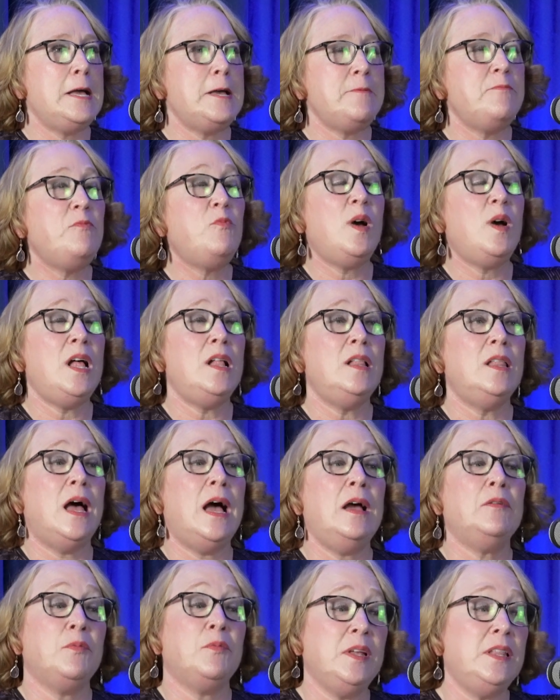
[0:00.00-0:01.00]
Well,
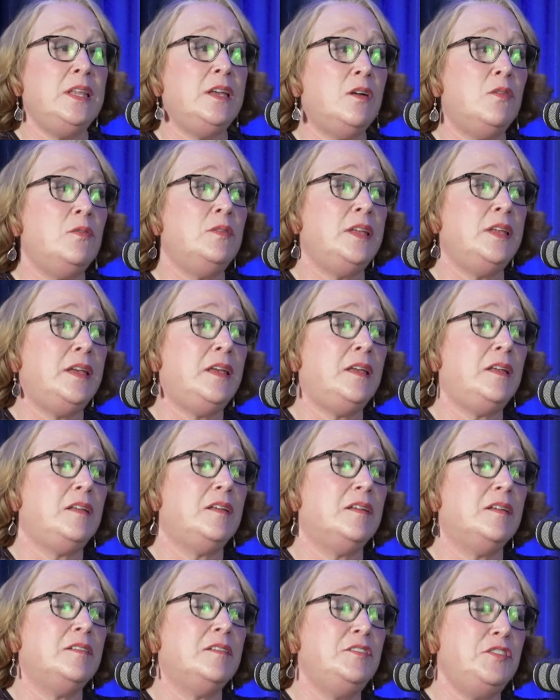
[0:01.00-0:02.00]
I really only
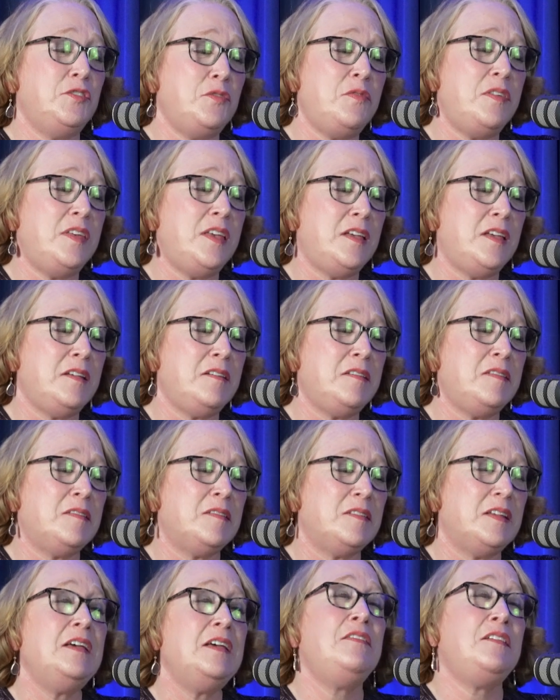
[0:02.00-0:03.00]
do
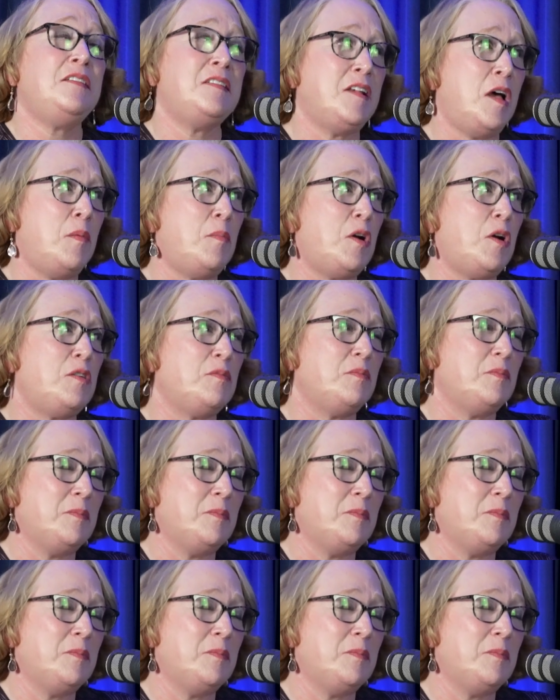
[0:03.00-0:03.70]
things in the summer.